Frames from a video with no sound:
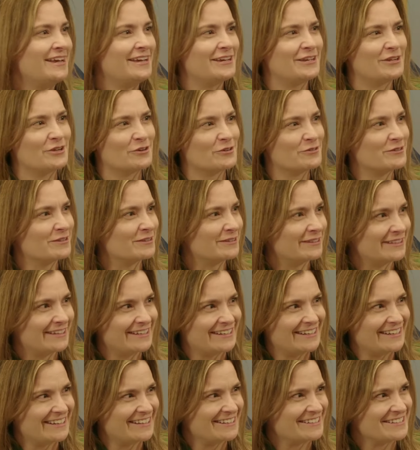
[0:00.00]
hear the
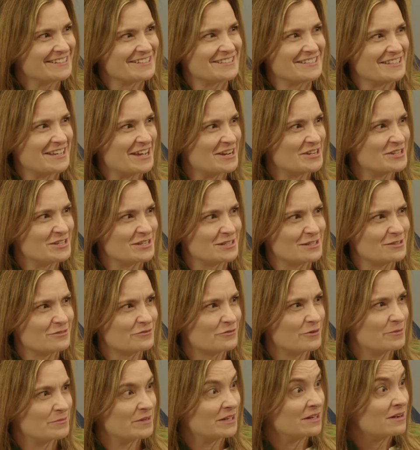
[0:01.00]
leading discussions
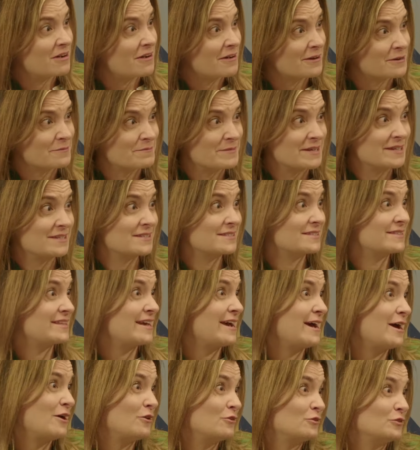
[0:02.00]
from economists,
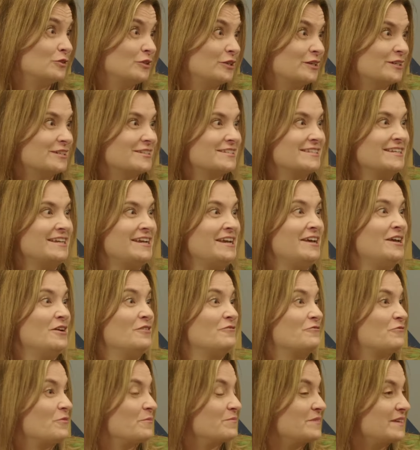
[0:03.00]
the outlooks
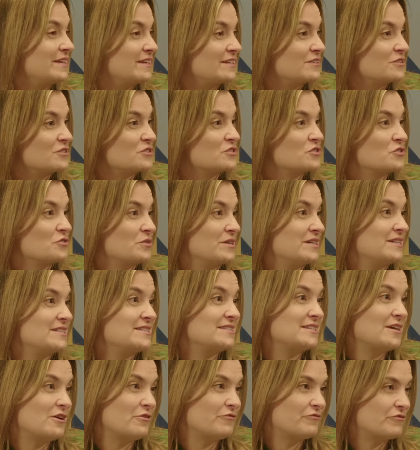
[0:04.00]
from the industry
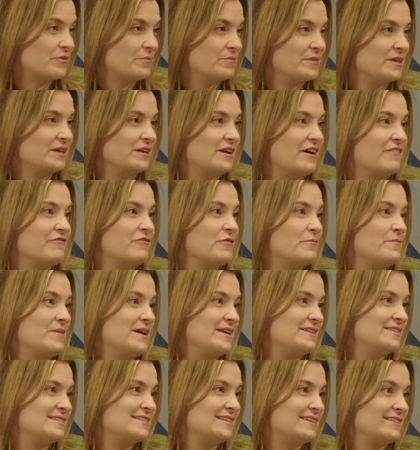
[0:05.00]
itself, from the
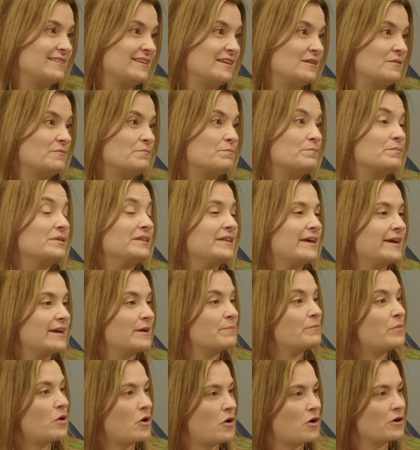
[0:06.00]
governments, and then play
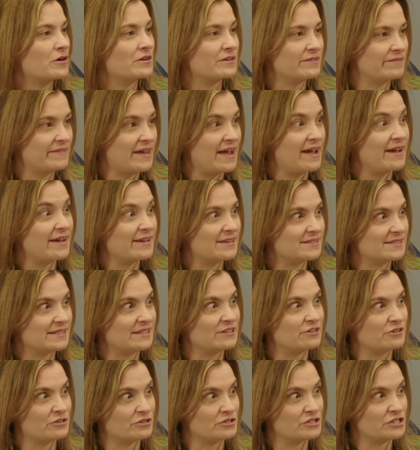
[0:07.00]
a part in that as
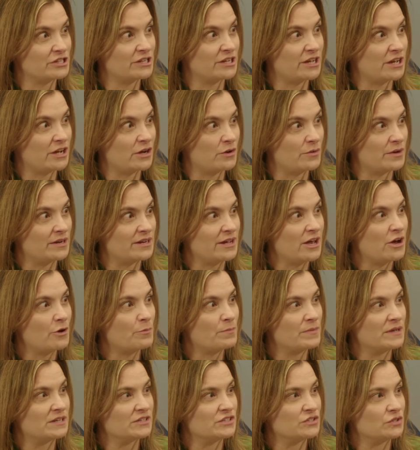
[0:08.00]
EnerGeo and
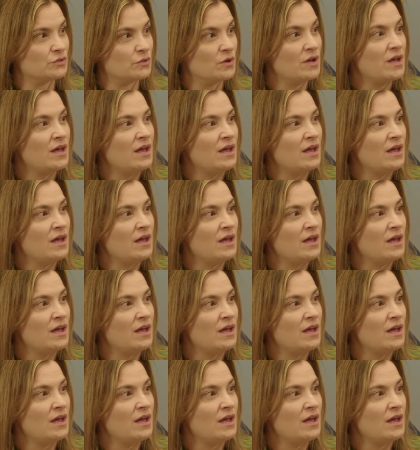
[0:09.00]
helping to